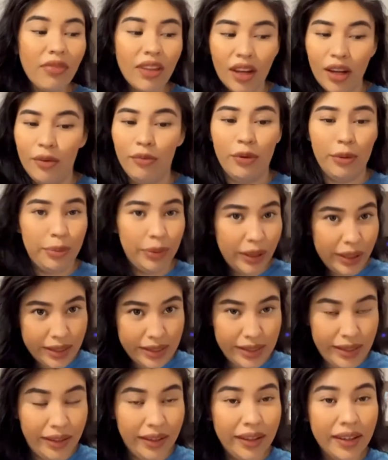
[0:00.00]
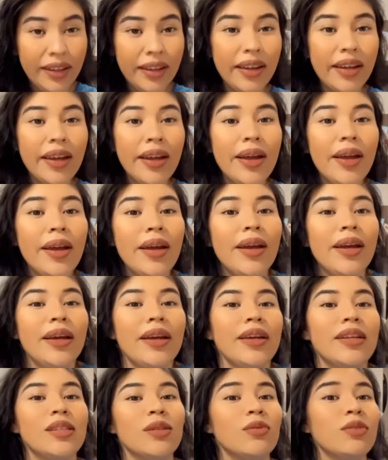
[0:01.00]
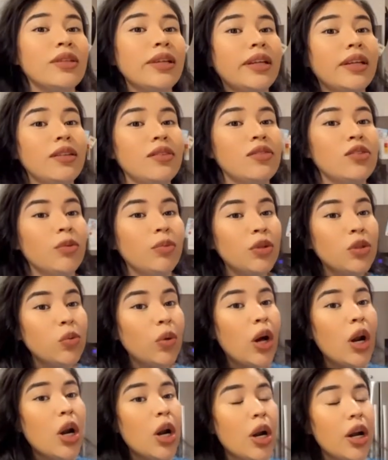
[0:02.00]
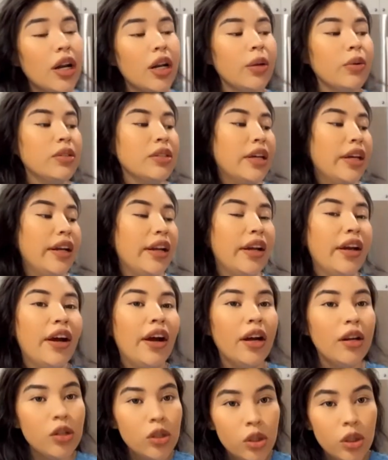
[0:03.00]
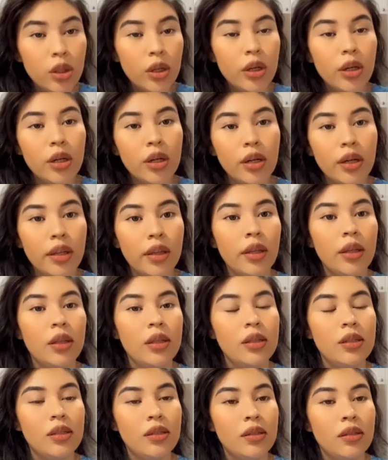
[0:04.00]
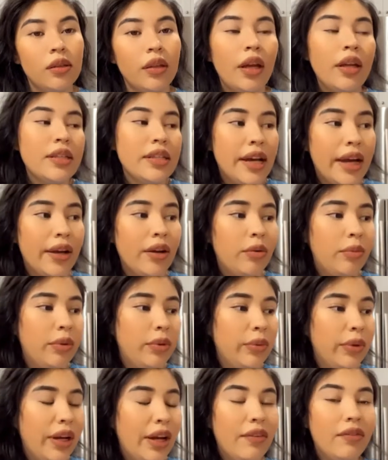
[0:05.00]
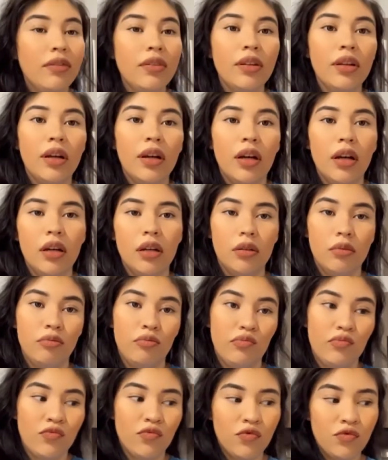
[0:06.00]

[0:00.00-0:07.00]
and replace it because it was leaking so much water and it was getting under the not tile but we have um